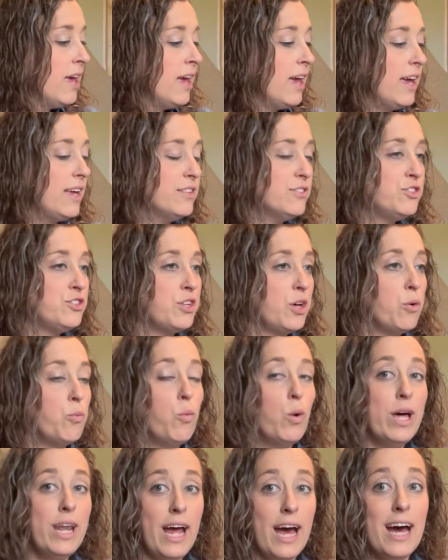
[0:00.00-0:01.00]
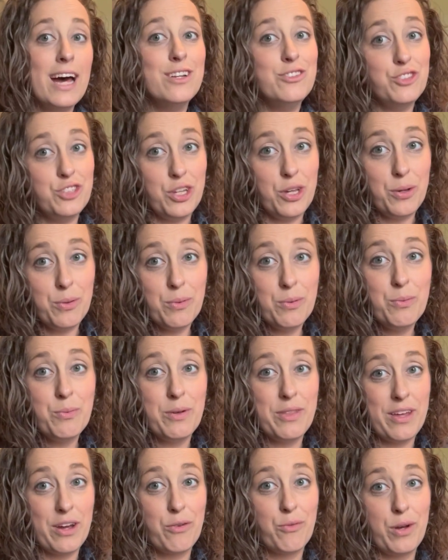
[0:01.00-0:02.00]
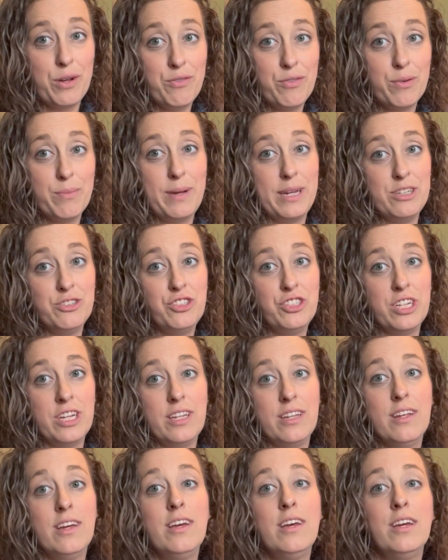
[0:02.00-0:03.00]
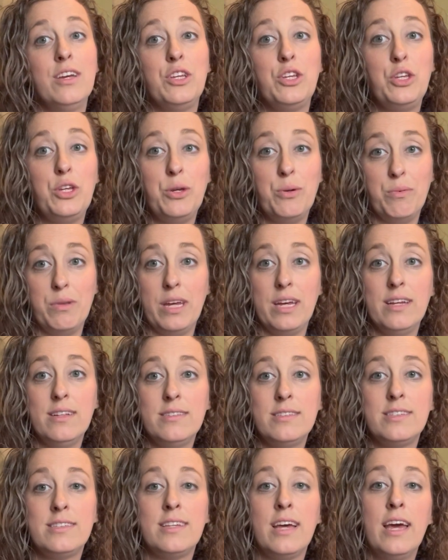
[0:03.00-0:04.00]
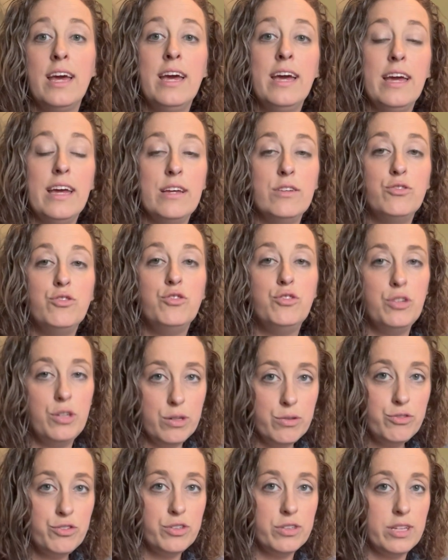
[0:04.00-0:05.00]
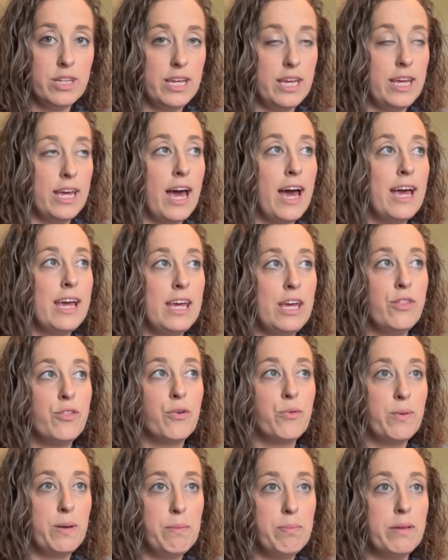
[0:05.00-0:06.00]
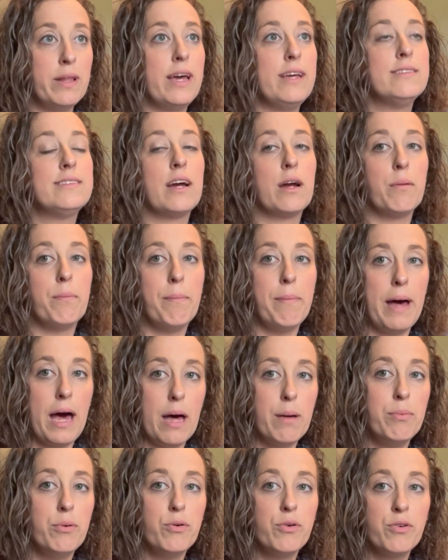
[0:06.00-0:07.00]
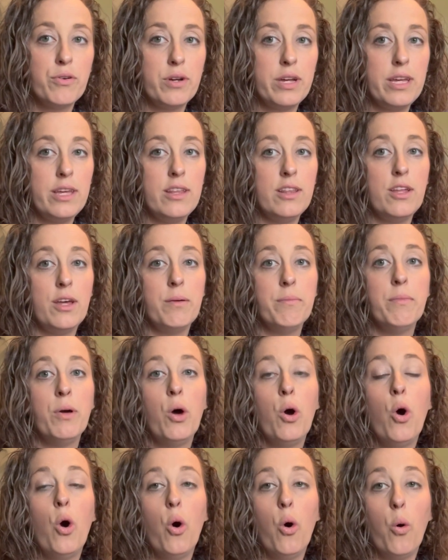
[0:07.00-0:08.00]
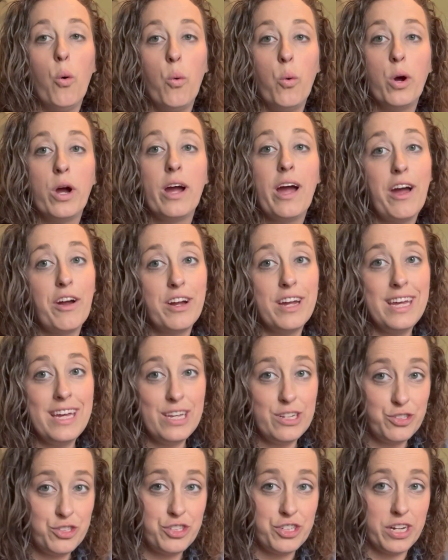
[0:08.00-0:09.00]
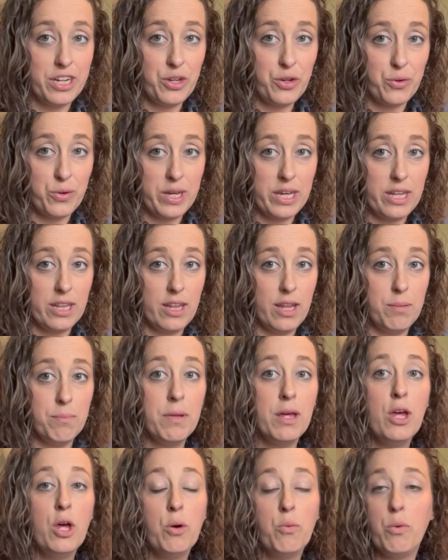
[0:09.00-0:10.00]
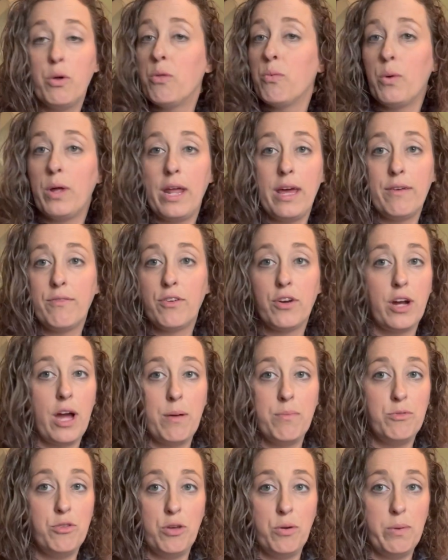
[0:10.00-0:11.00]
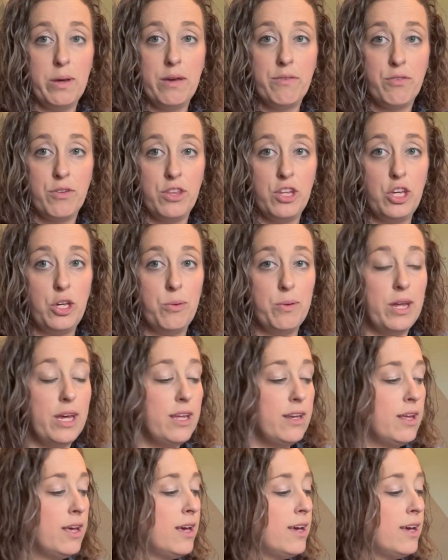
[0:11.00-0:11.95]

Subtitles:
And so what I do with our Reformation units is usually I either replace our Bible curriculum or our history curriculum with whatever I'm doing for the unit.